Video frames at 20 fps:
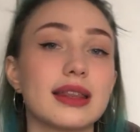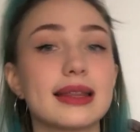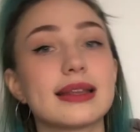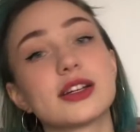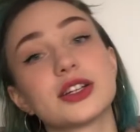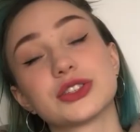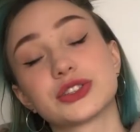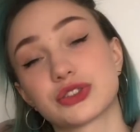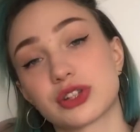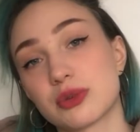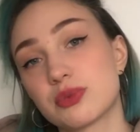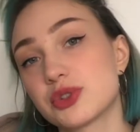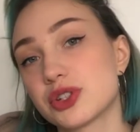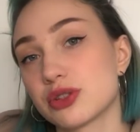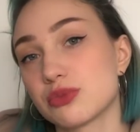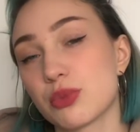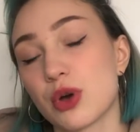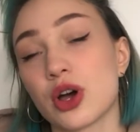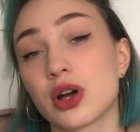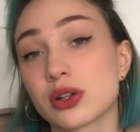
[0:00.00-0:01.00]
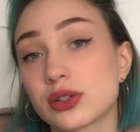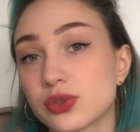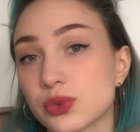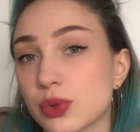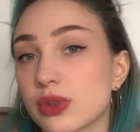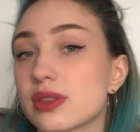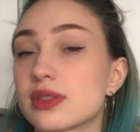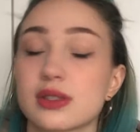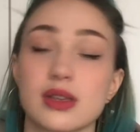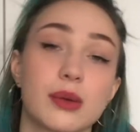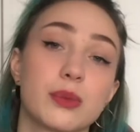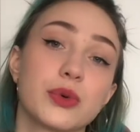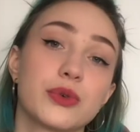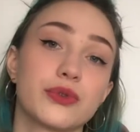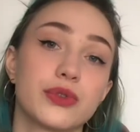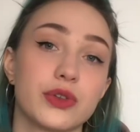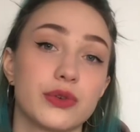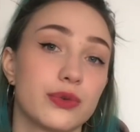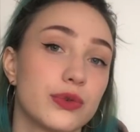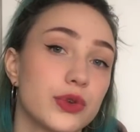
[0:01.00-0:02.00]
in the description box with some
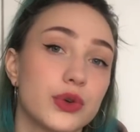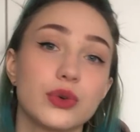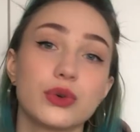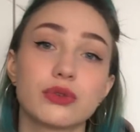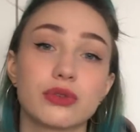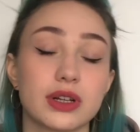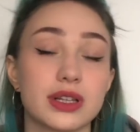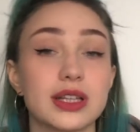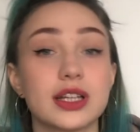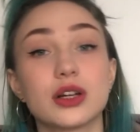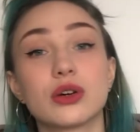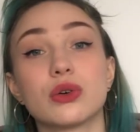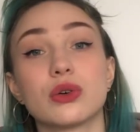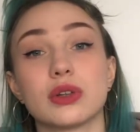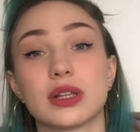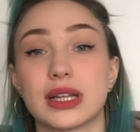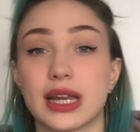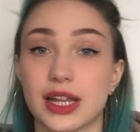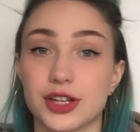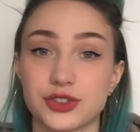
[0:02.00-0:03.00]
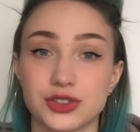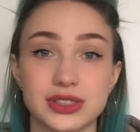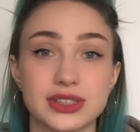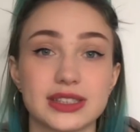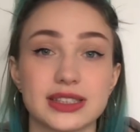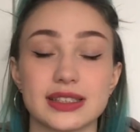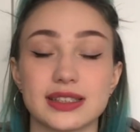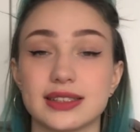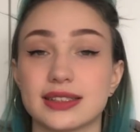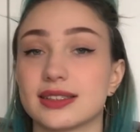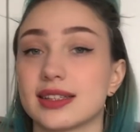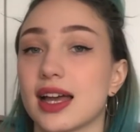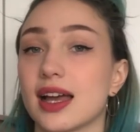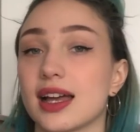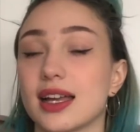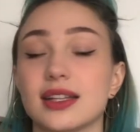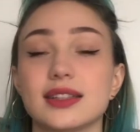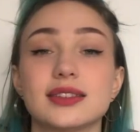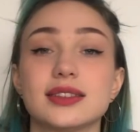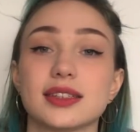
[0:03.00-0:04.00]
of the few really cool and interesting
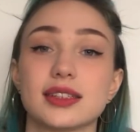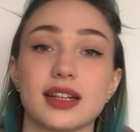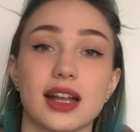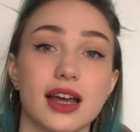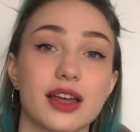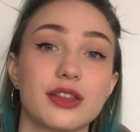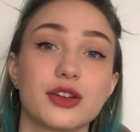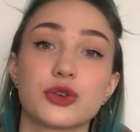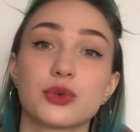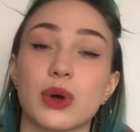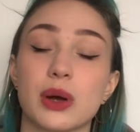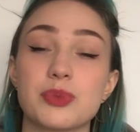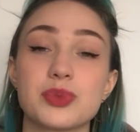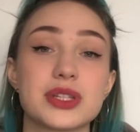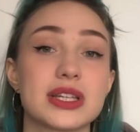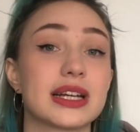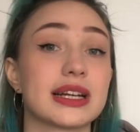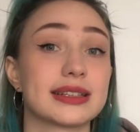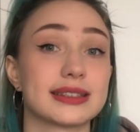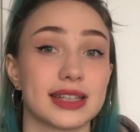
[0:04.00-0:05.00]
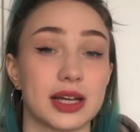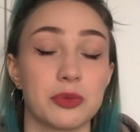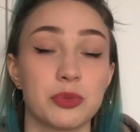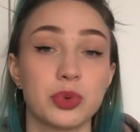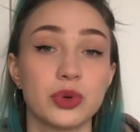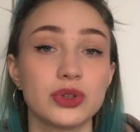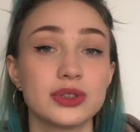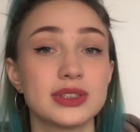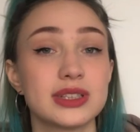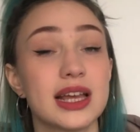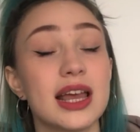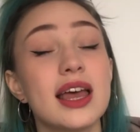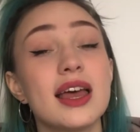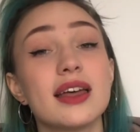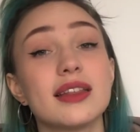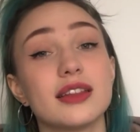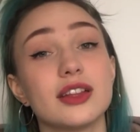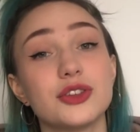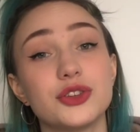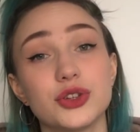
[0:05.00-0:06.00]
designs and other website examples
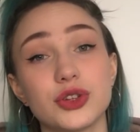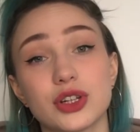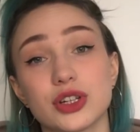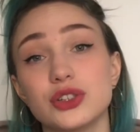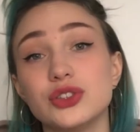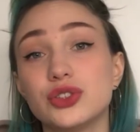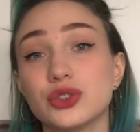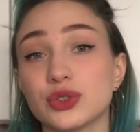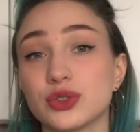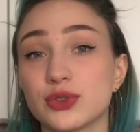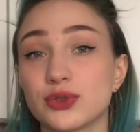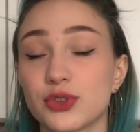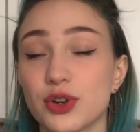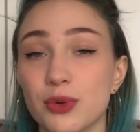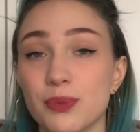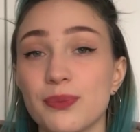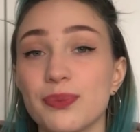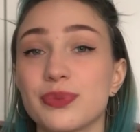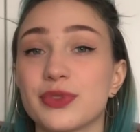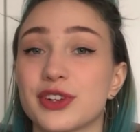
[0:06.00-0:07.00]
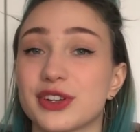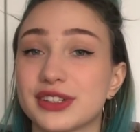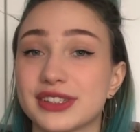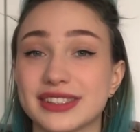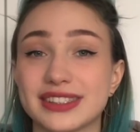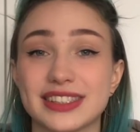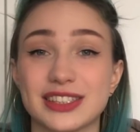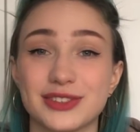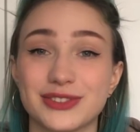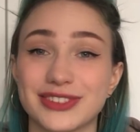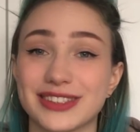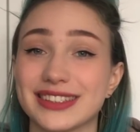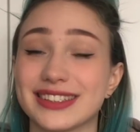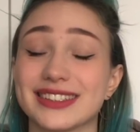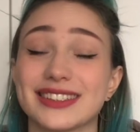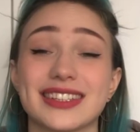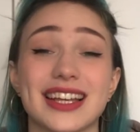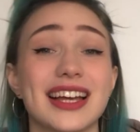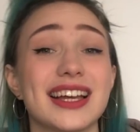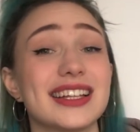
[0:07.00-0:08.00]
that you can choose from. There is different
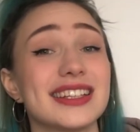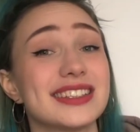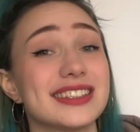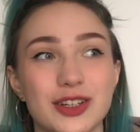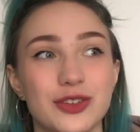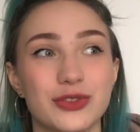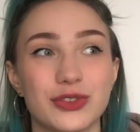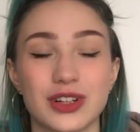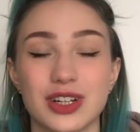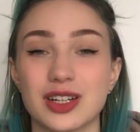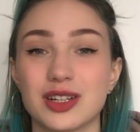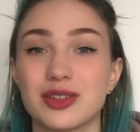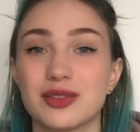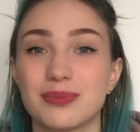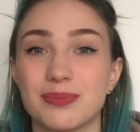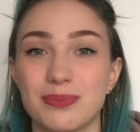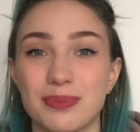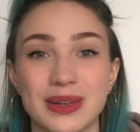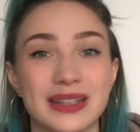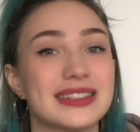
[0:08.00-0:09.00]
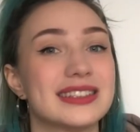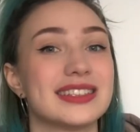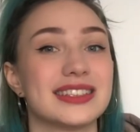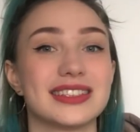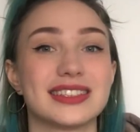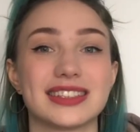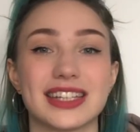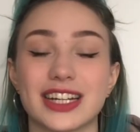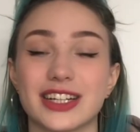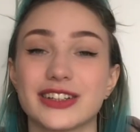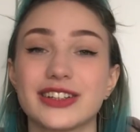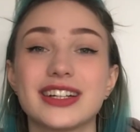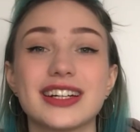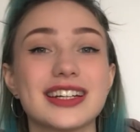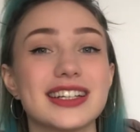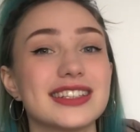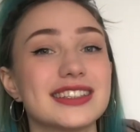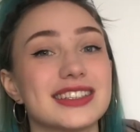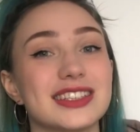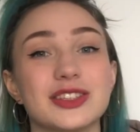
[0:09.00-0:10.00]
designs, different business
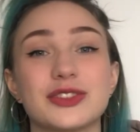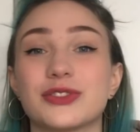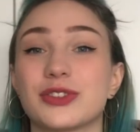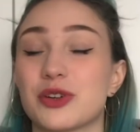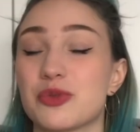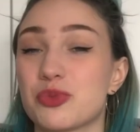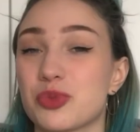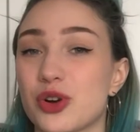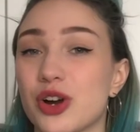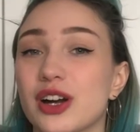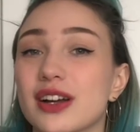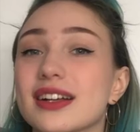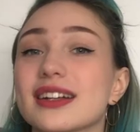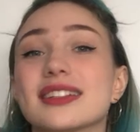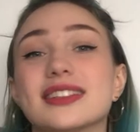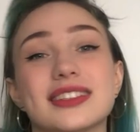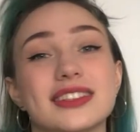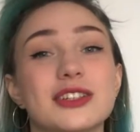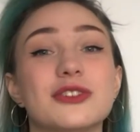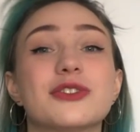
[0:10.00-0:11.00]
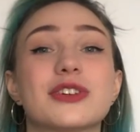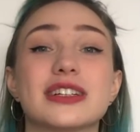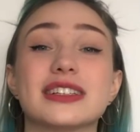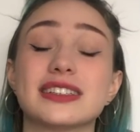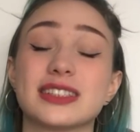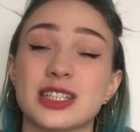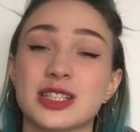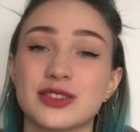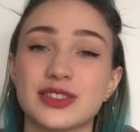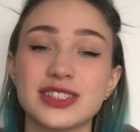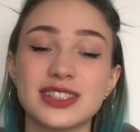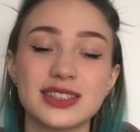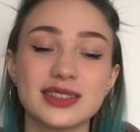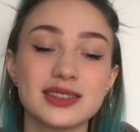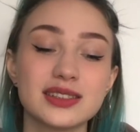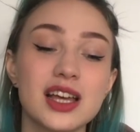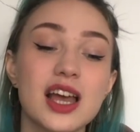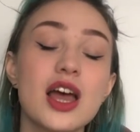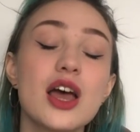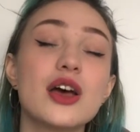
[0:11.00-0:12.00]
areas, different products, different
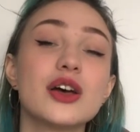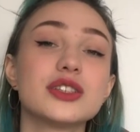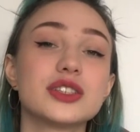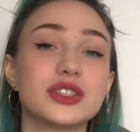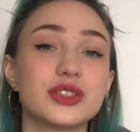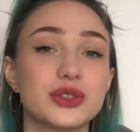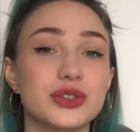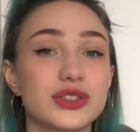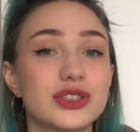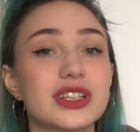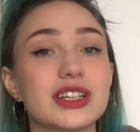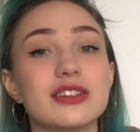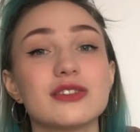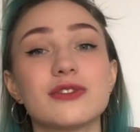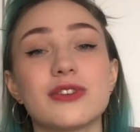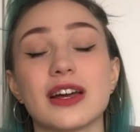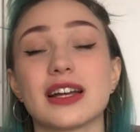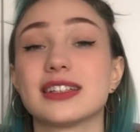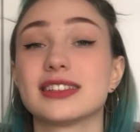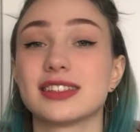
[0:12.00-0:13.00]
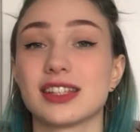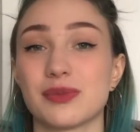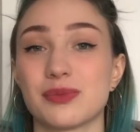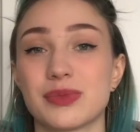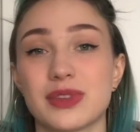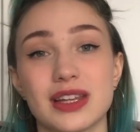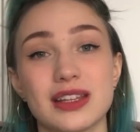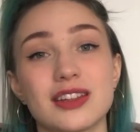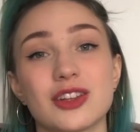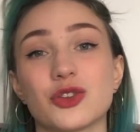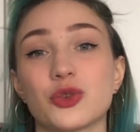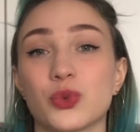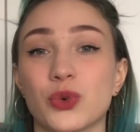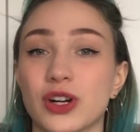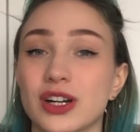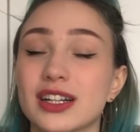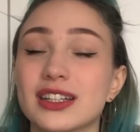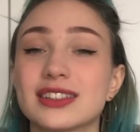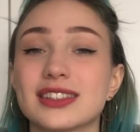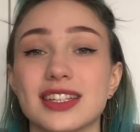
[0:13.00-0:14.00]
services, so you can find something that
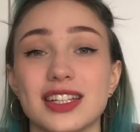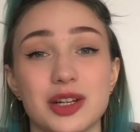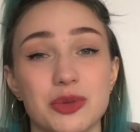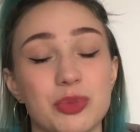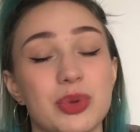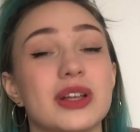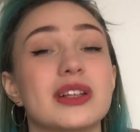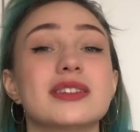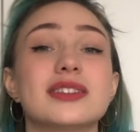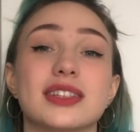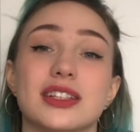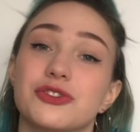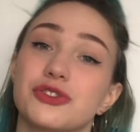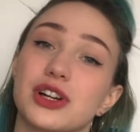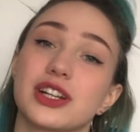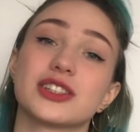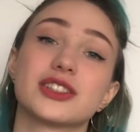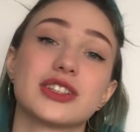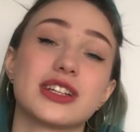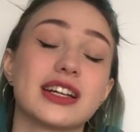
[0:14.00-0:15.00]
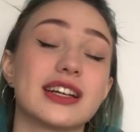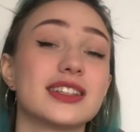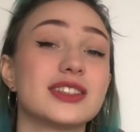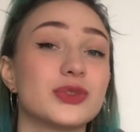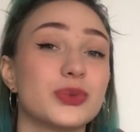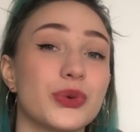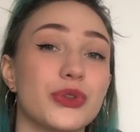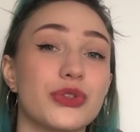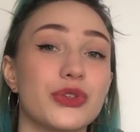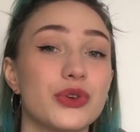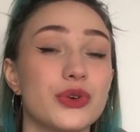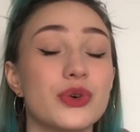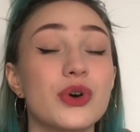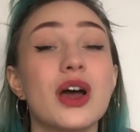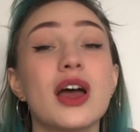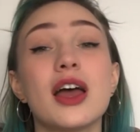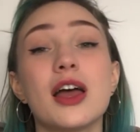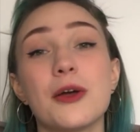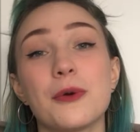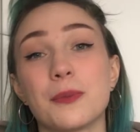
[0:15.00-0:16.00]
works and appeals and resonates with you
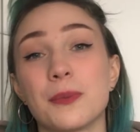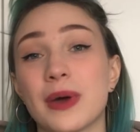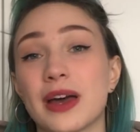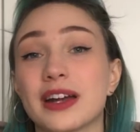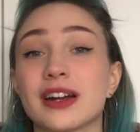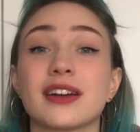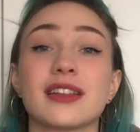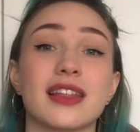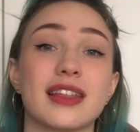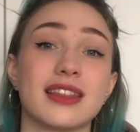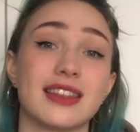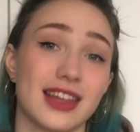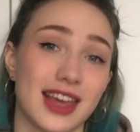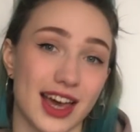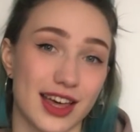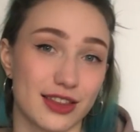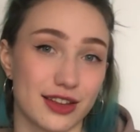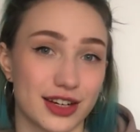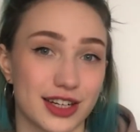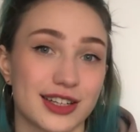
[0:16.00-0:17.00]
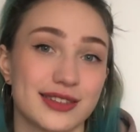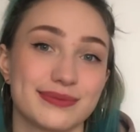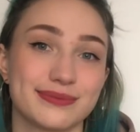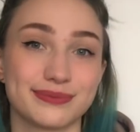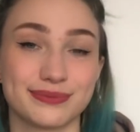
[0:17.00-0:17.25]
better than the other.